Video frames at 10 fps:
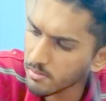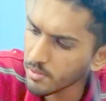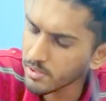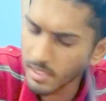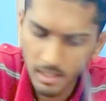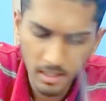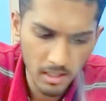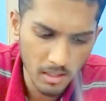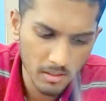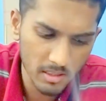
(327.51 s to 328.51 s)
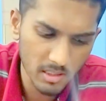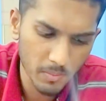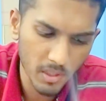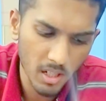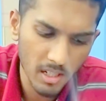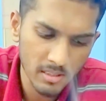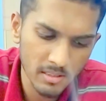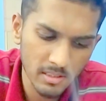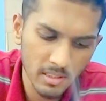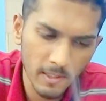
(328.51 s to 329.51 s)
music. This is because
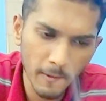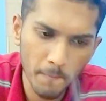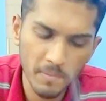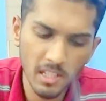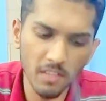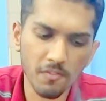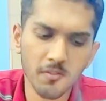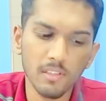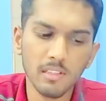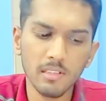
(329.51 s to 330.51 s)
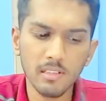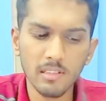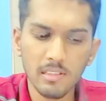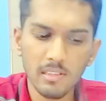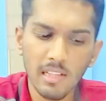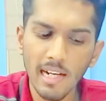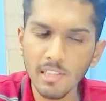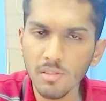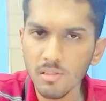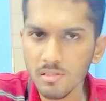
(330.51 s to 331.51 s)
if the light
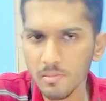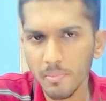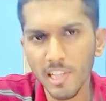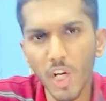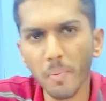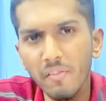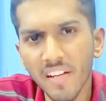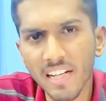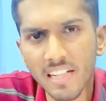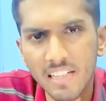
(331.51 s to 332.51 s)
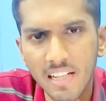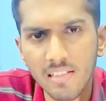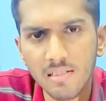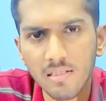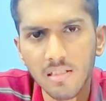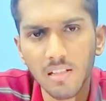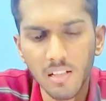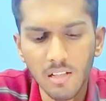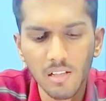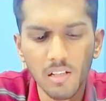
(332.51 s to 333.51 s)
source need not be very intense
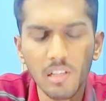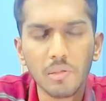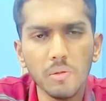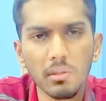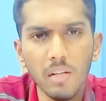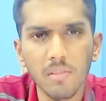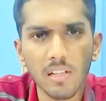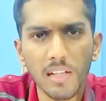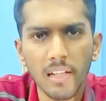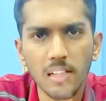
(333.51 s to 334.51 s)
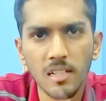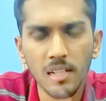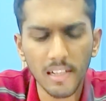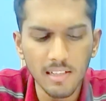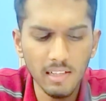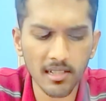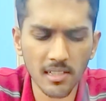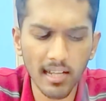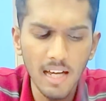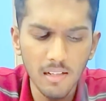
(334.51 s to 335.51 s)
to communicate.
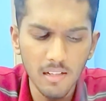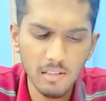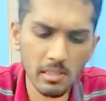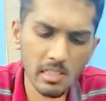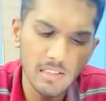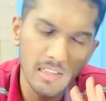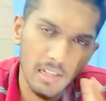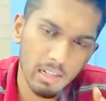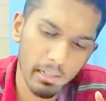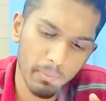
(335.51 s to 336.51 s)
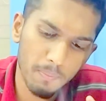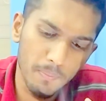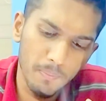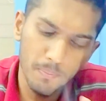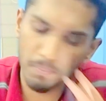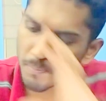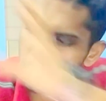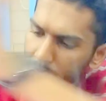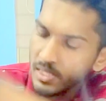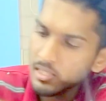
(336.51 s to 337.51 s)
It can the
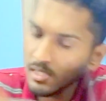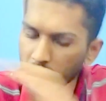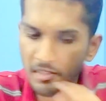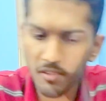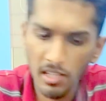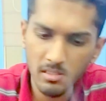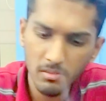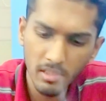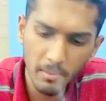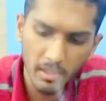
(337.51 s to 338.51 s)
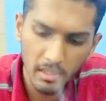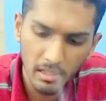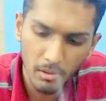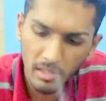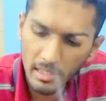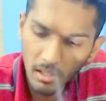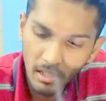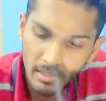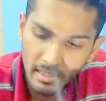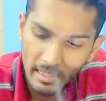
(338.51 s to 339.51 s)
it works only with only
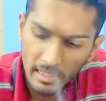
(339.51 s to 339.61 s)
on